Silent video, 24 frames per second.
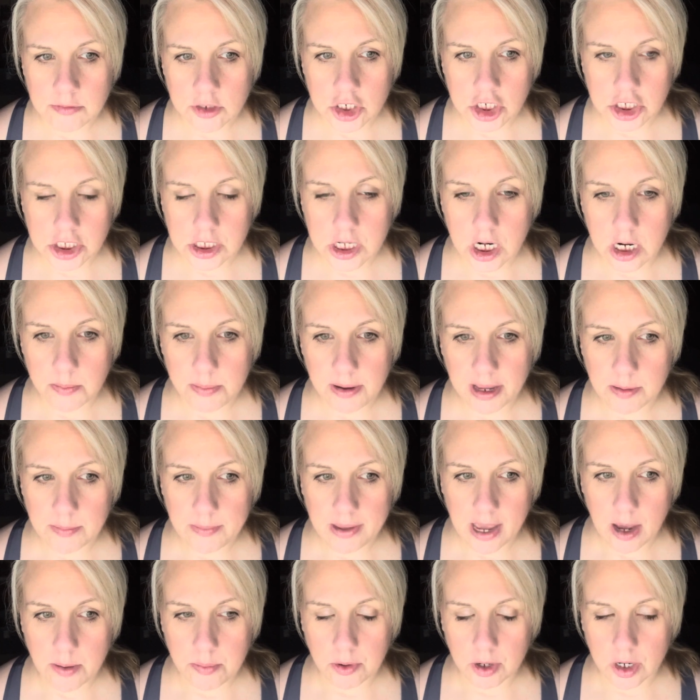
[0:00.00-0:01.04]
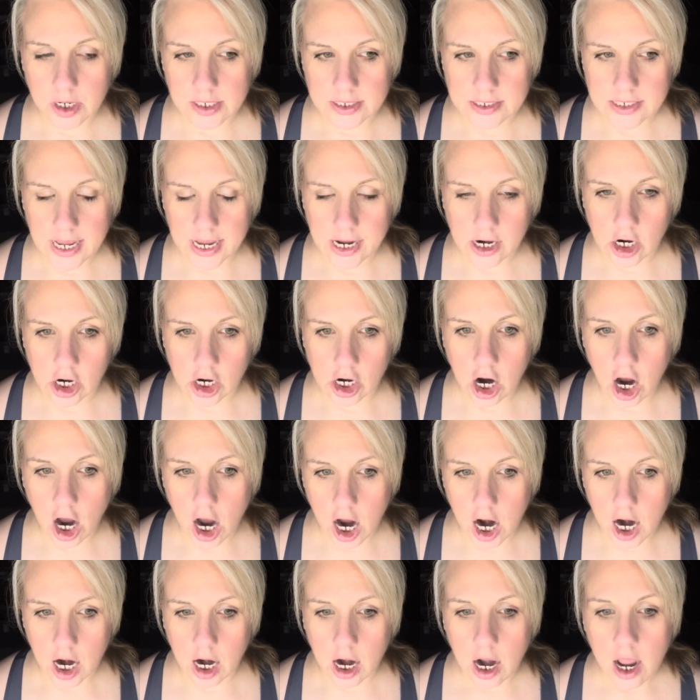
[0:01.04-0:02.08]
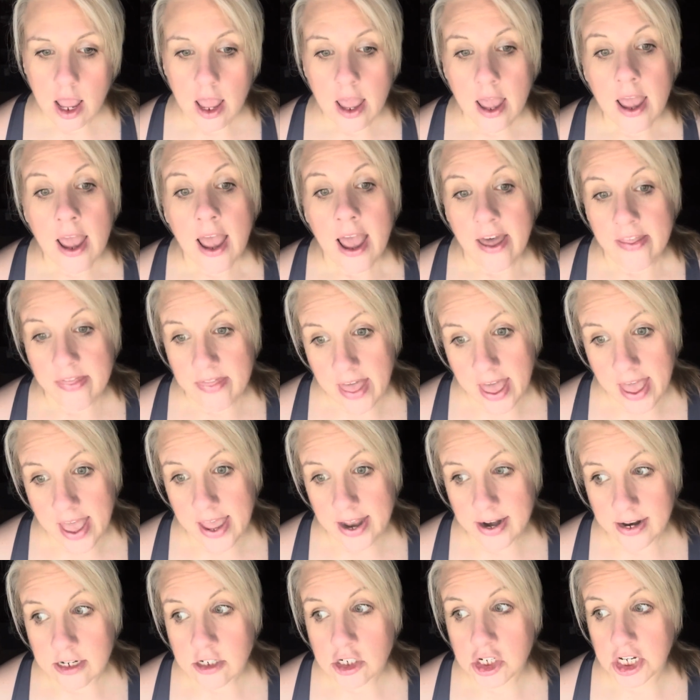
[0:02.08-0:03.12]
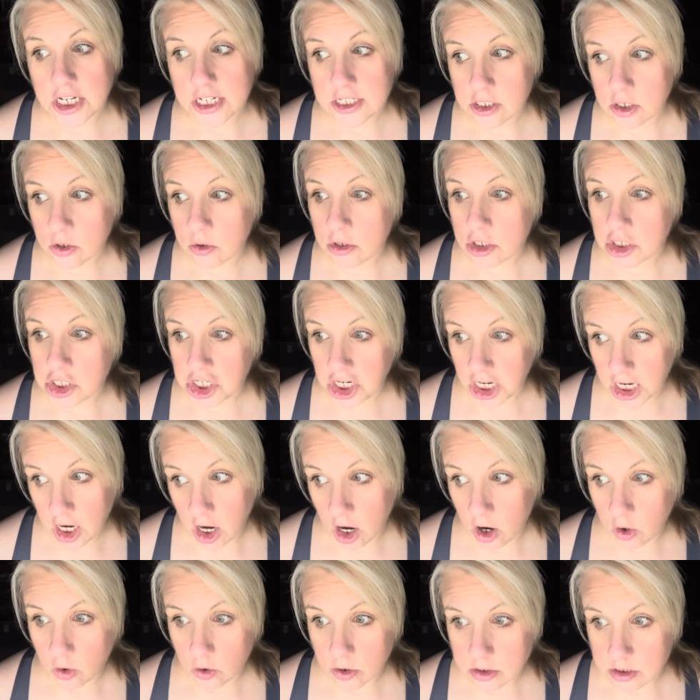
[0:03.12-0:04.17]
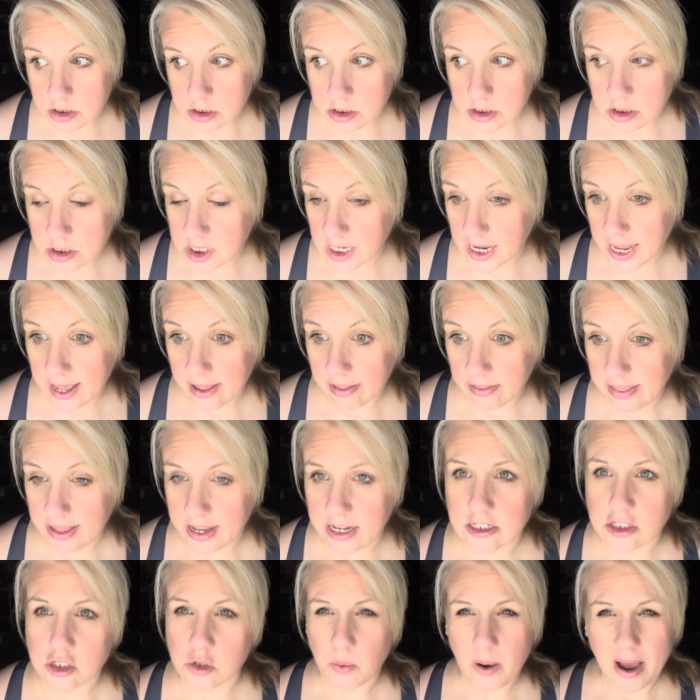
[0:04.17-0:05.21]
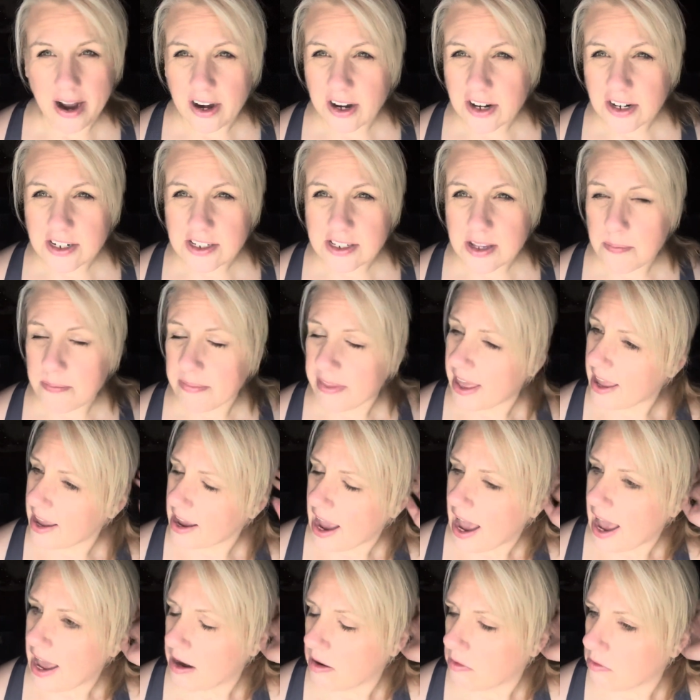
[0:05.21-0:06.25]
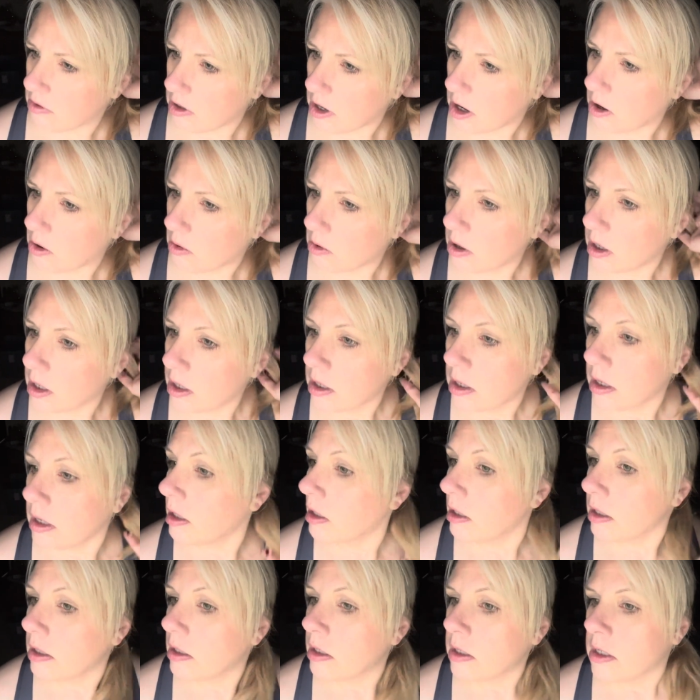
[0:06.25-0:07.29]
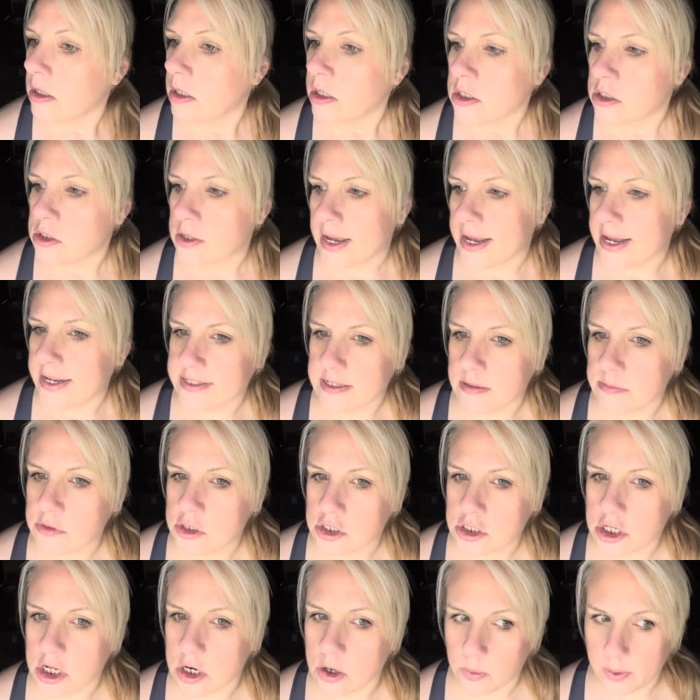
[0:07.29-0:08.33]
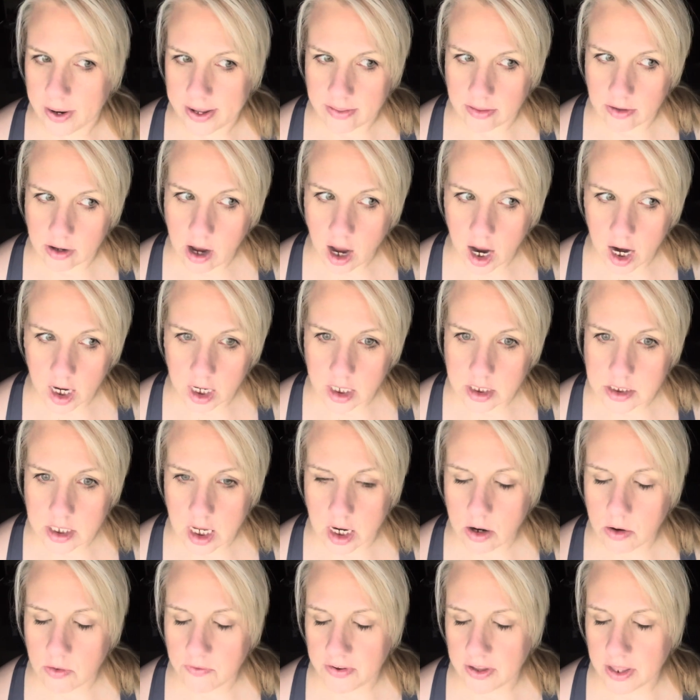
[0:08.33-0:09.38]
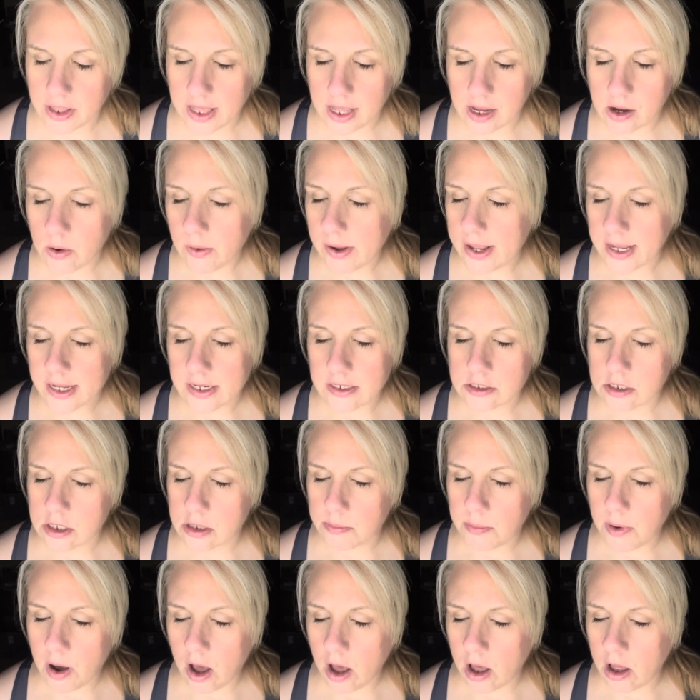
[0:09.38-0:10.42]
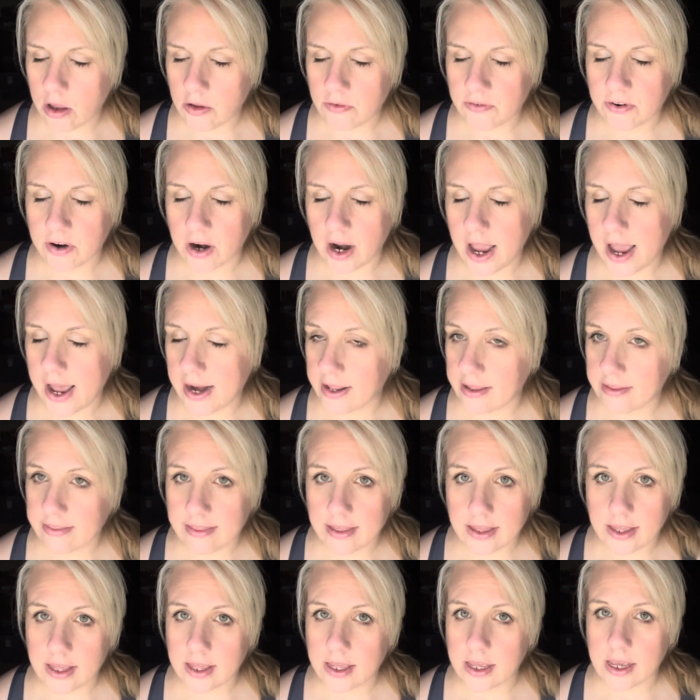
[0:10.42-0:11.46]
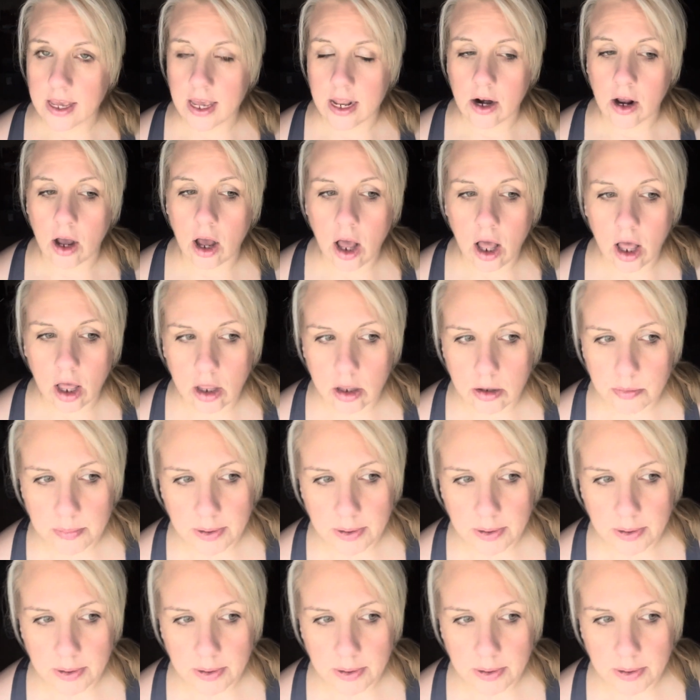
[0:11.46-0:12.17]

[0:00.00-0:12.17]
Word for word: She's going to pick me up. We're going to take her car and then she has to go to Chico's to get like a sweater or something. I don't know. So I guess I'm just going to wait in the car because I don't feel like going into the mall for anything at all.